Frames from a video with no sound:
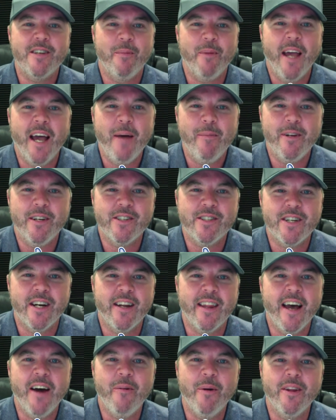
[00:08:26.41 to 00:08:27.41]
I'll be happy to
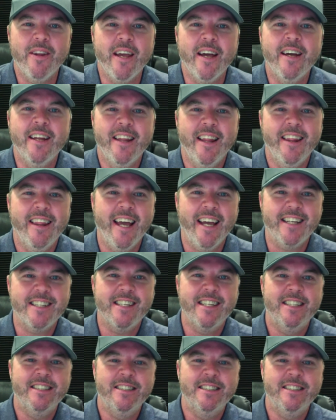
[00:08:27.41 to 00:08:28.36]
share that with you. Thanks.